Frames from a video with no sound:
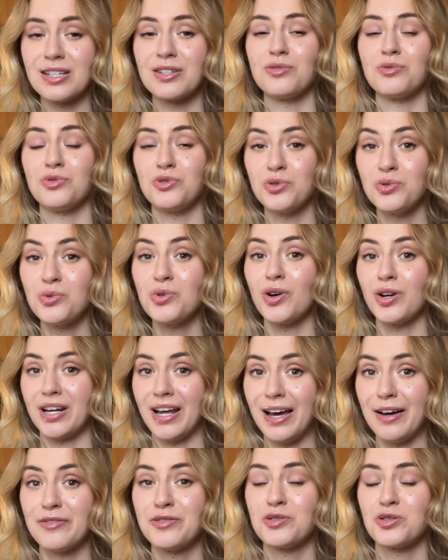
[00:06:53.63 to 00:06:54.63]
you do not
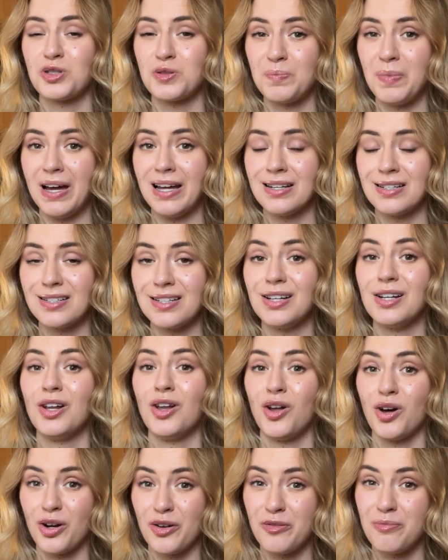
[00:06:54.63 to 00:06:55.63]
have to spend a
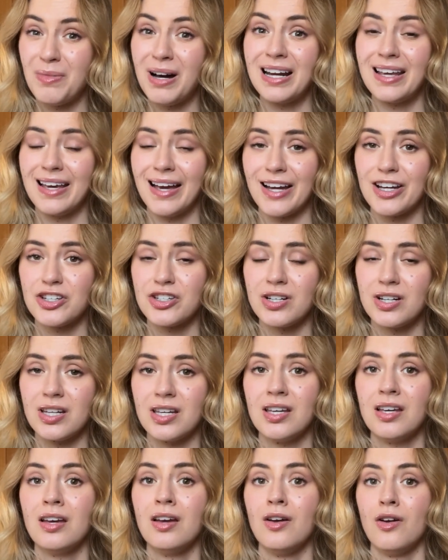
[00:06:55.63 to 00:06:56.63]
lot of money actually